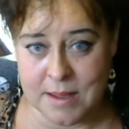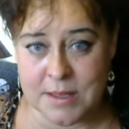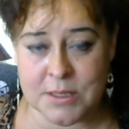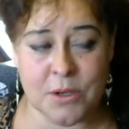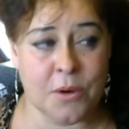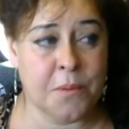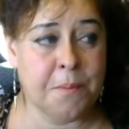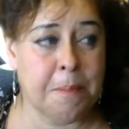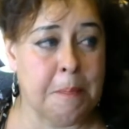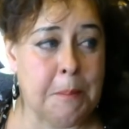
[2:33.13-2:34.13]
So
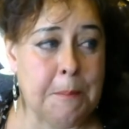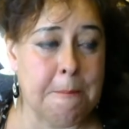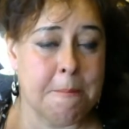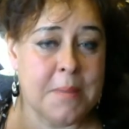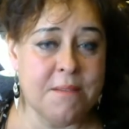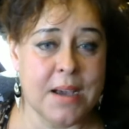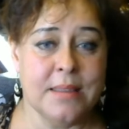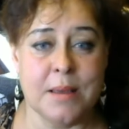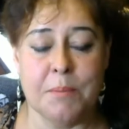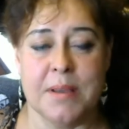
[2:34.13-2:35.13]
divide
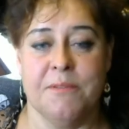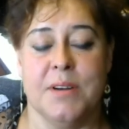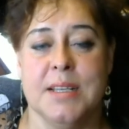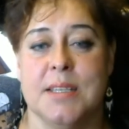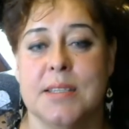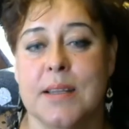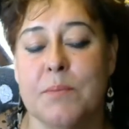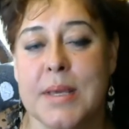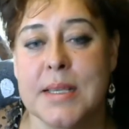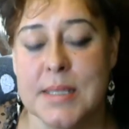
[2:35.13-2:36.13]
them by phrases that
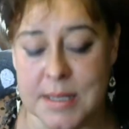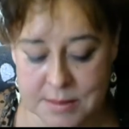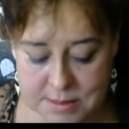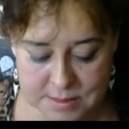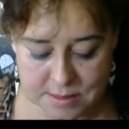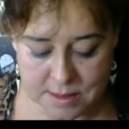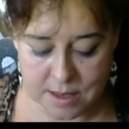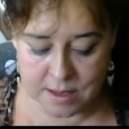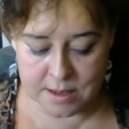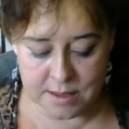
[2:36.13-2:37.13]
make sense.
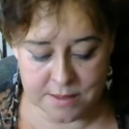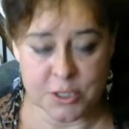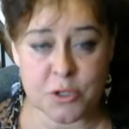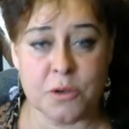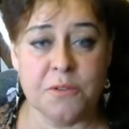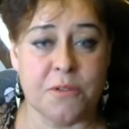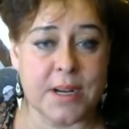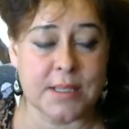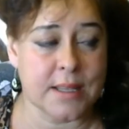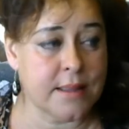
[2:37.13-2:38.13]
In a short
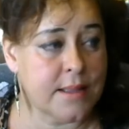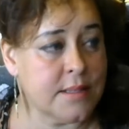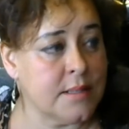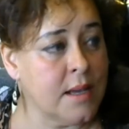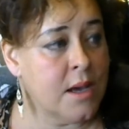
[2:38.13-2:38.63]
phrase like this,